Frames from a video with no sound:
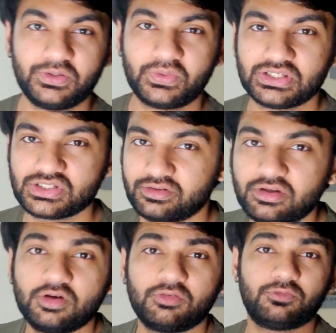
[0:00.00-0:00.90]
location,
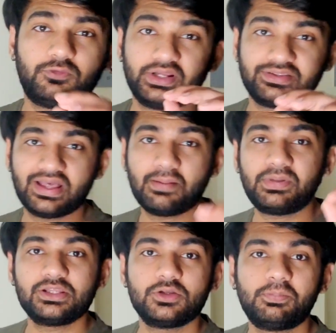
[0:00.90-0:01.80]
for
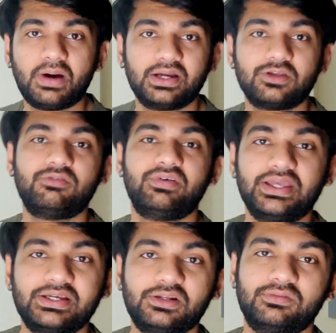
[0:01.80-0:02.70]
example, you park your
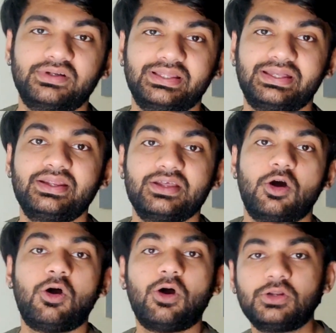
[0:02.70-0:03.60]
vehicle over there,
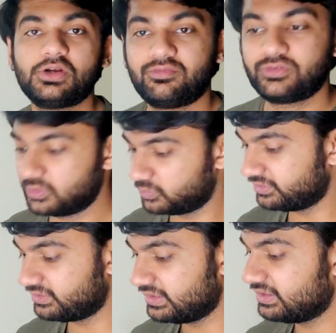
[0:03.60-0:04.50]
all you have to do
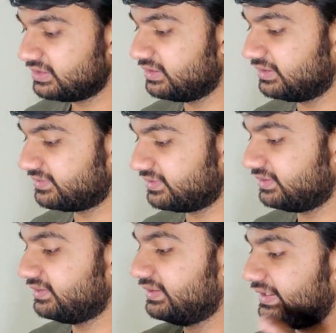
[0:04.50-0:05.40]
is
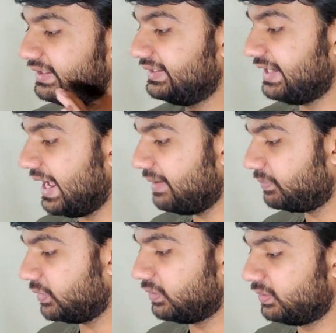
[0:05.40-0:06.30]
just
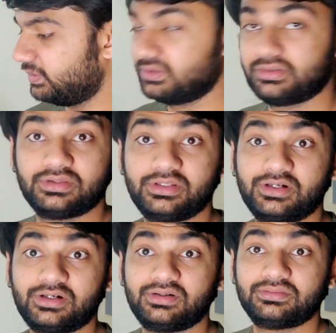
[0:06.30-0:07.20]
tap on
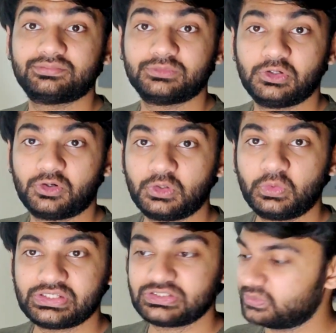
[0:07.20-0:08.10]
the your
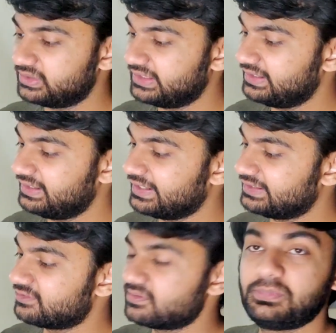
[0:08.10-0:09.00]
location over there,
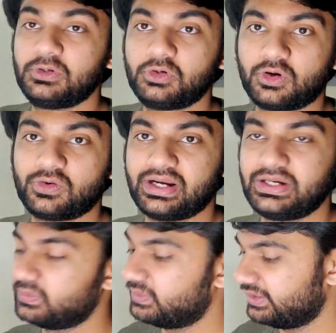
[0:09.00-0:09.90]
like this blue dot
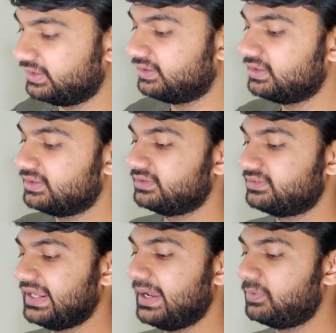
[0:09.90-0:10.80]
right over here,
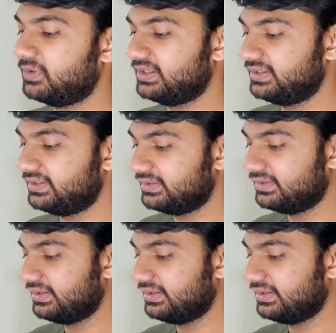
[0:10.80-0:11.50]
just tap on it